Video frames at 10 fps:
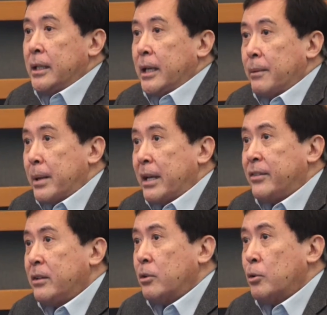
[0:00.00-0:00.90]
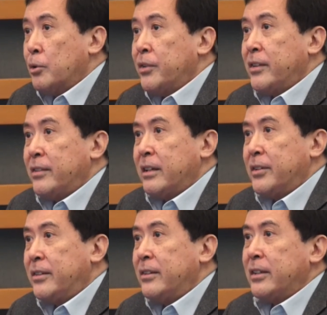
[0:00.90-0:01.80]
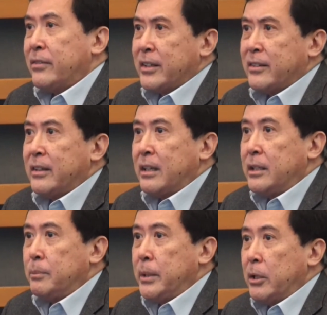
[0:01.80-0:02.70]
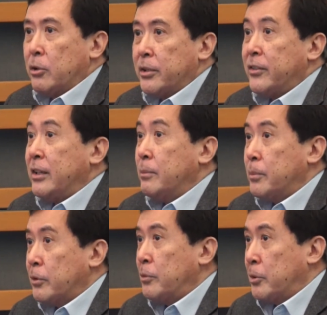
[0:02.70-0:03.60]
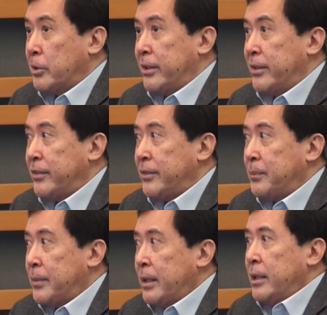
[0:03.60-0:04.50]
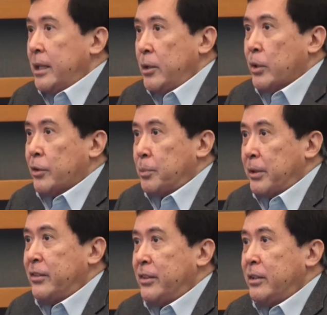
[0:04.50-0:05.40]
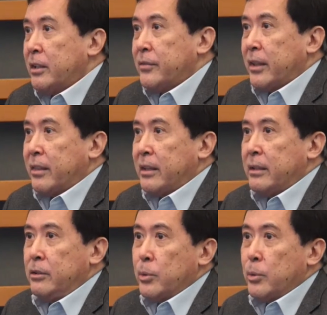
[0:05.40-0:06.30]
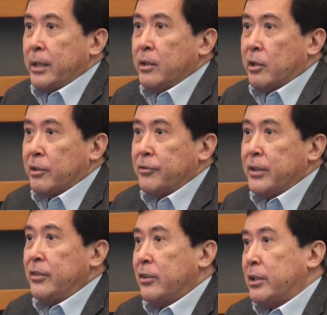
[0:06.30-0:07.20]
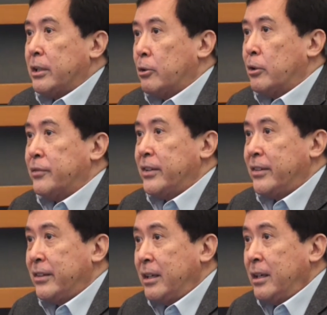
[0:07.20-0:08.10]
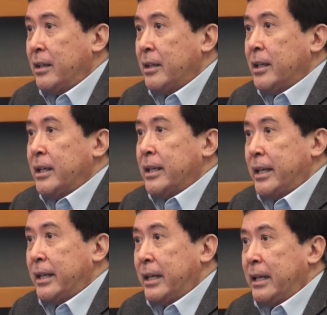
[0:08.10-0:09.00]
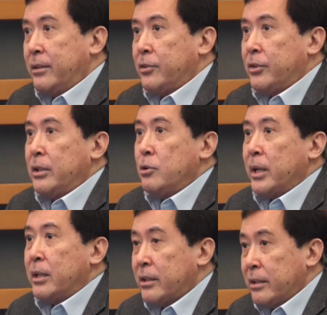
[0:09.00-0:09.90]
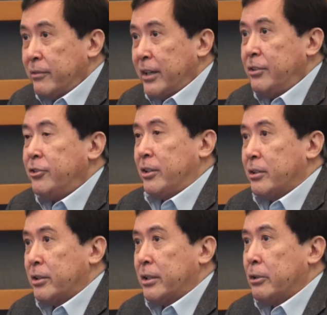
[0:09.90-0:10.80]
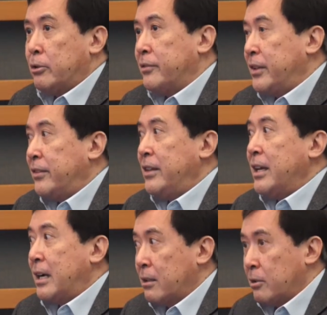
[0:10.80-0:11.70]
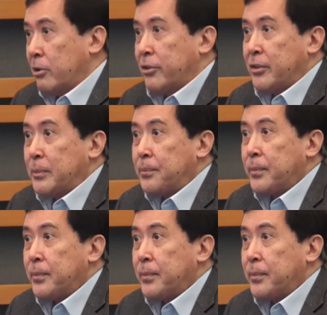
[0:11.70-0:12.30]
Ambassador Ko's services have extended beyond Singapore's borders. He was president of the third UN Conference on the Law of the Sea that led to the UN Convention on the Law of the Sea, UNCLOS.